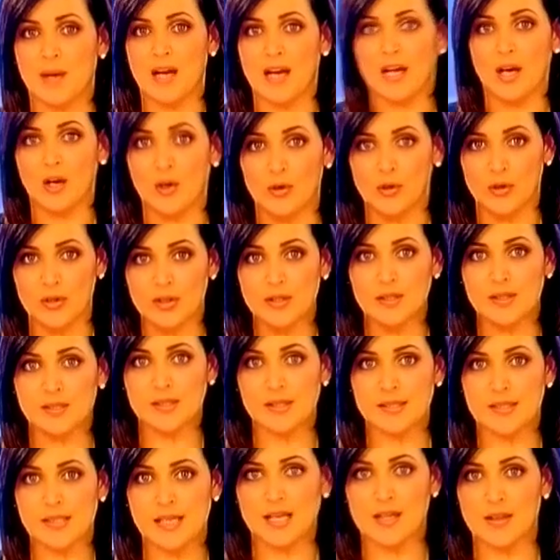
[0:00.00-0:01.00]
by owners
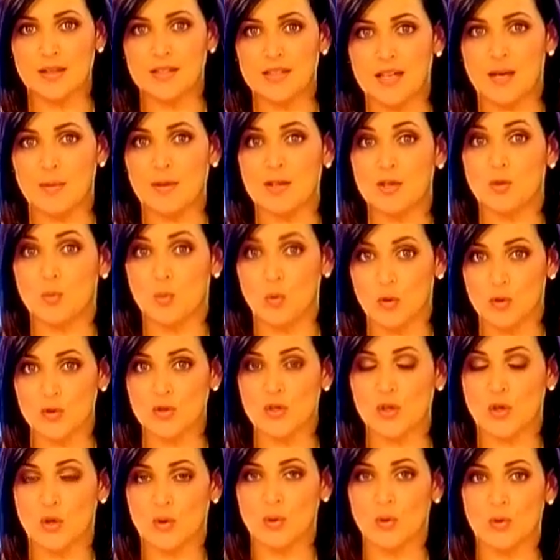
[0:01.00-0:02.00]
and say the damage
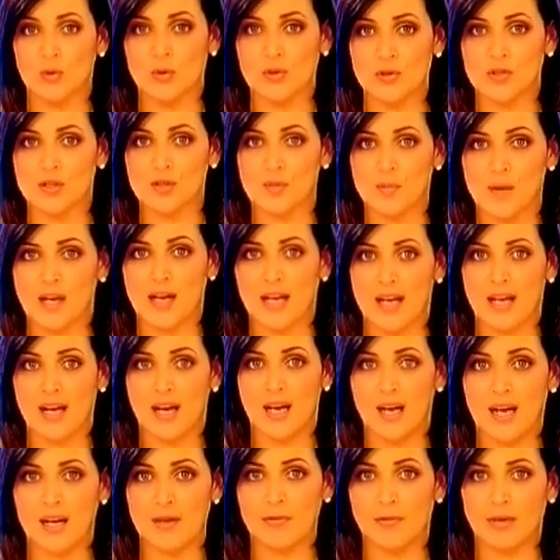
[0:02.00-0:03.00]
was caused by
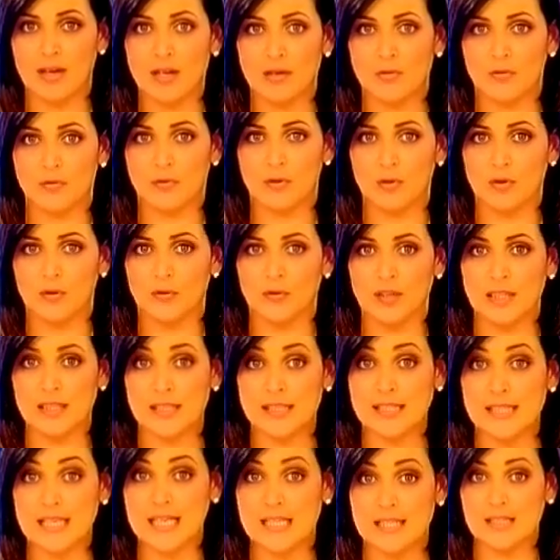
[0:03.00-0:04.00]
high rainfall
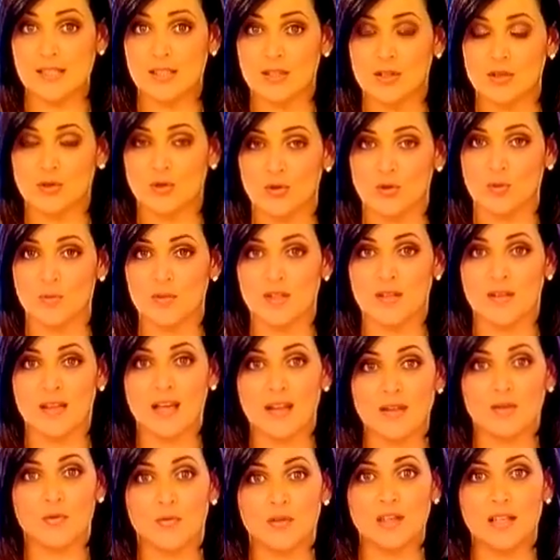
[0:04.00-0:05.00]
events and storms and
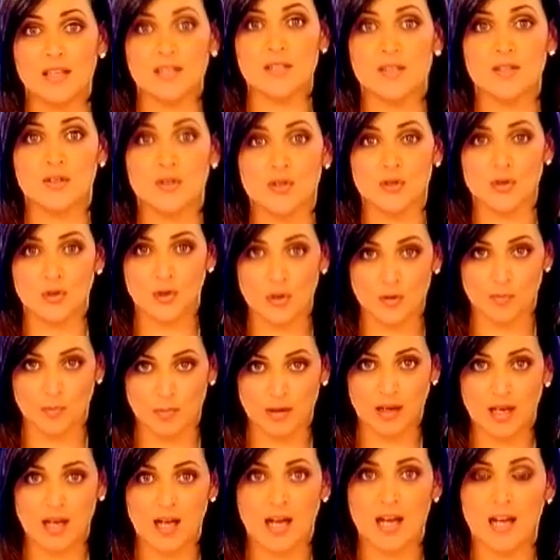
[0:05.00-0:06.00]
that the villas do
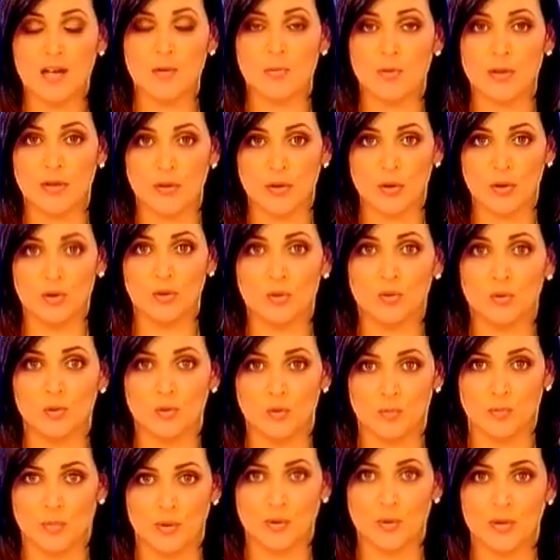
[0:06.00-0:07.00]
comply with all
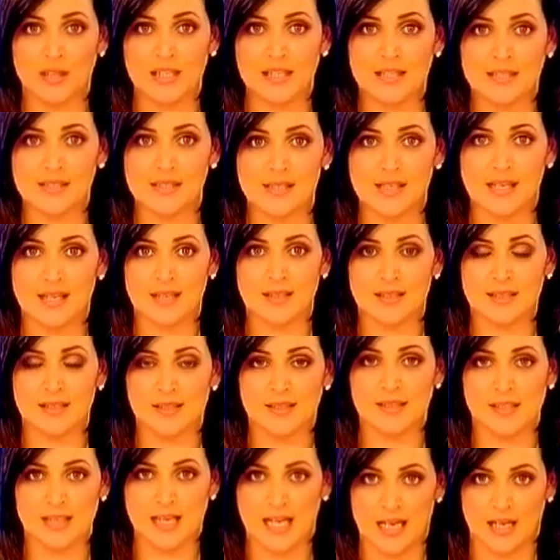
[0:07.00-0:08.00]
building
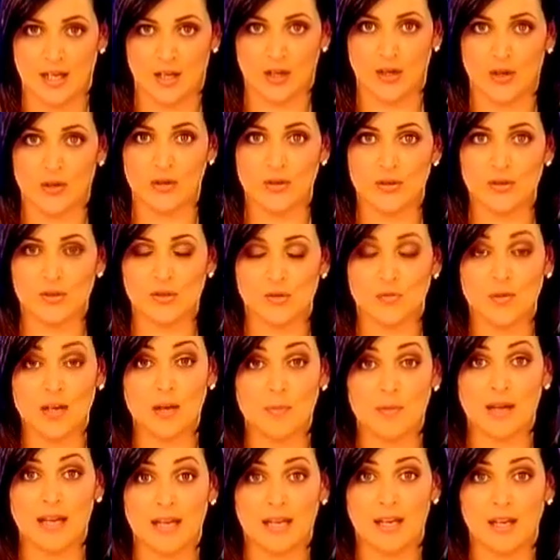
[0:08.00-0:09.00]
standards and codes.
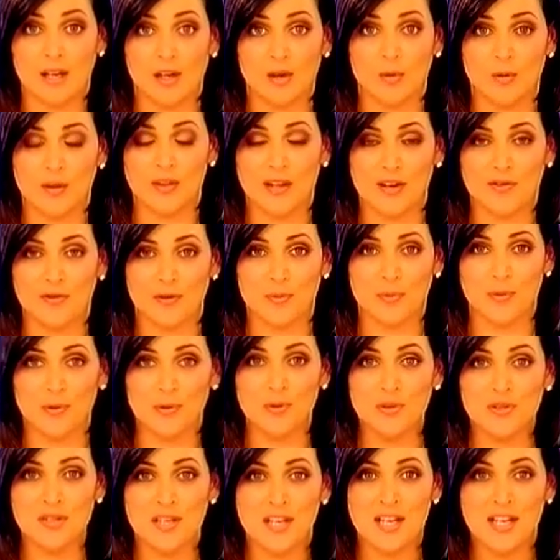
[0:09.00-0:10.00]
Frank Pangallo with that
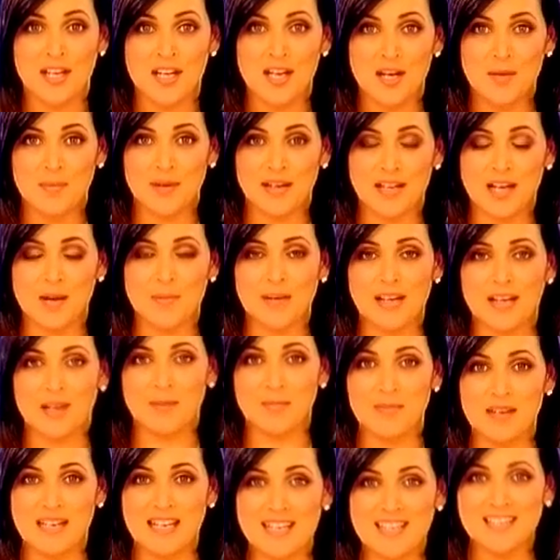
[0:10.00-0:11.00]
report. But coming
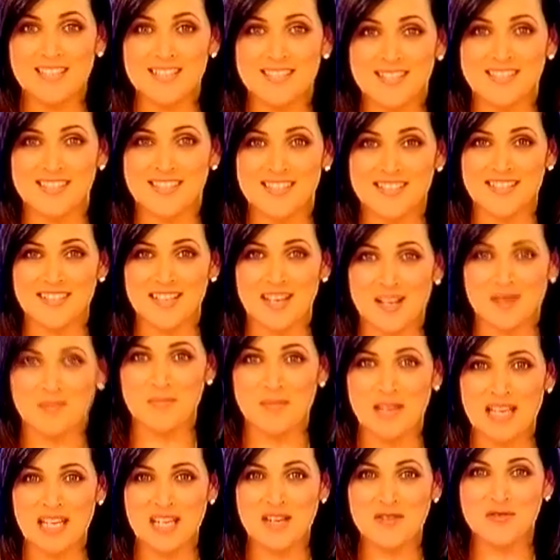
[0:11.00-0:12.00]
up next,
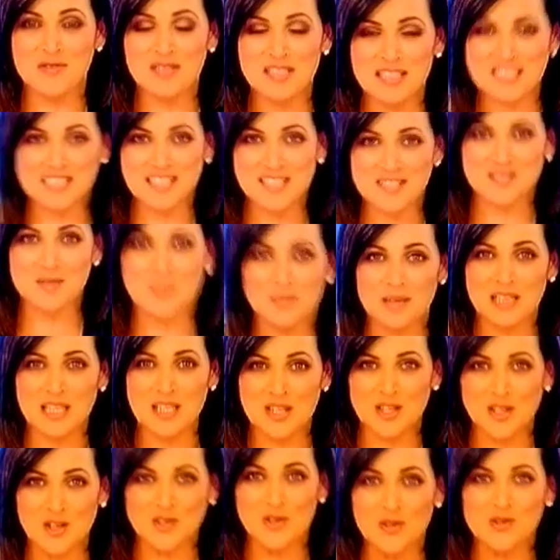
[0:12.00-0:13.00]
some irresistibly
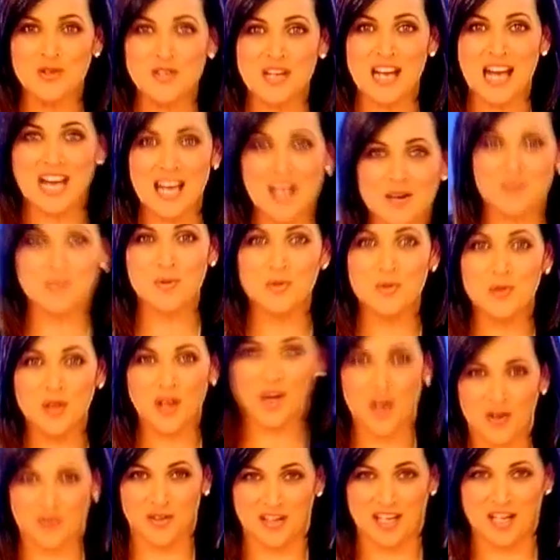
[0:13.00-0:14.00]
cute animal
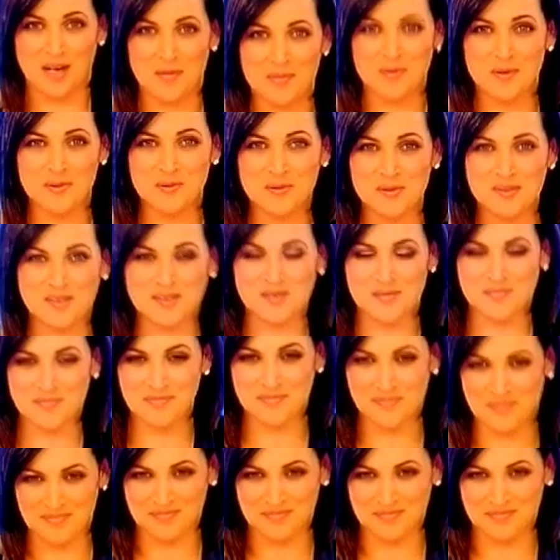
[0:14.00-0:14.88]
odd couples.